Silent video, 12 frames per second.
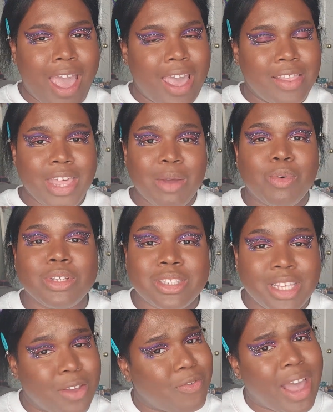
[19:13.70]
And then we'll
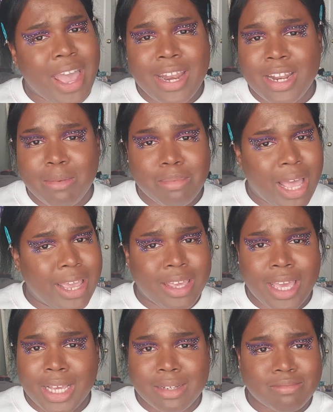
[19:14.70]
see if I end up
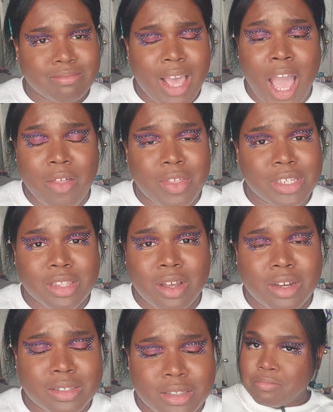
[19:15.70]
liking how this
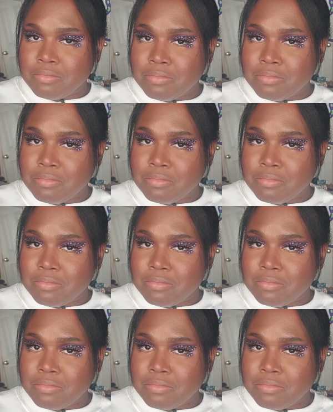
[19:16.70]
looks.